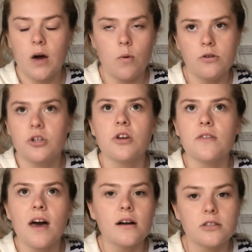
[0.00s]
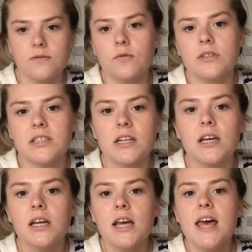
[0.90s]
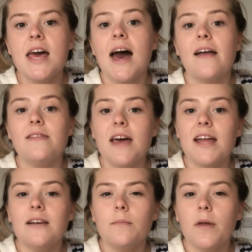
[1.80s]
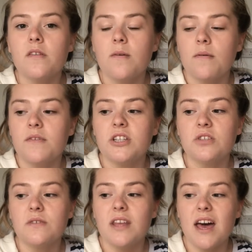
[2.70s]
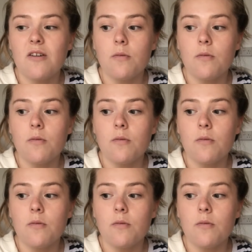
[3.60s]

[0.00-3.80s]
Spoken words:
I won't show you that because you've already seen it. And then by the time I finish doing that,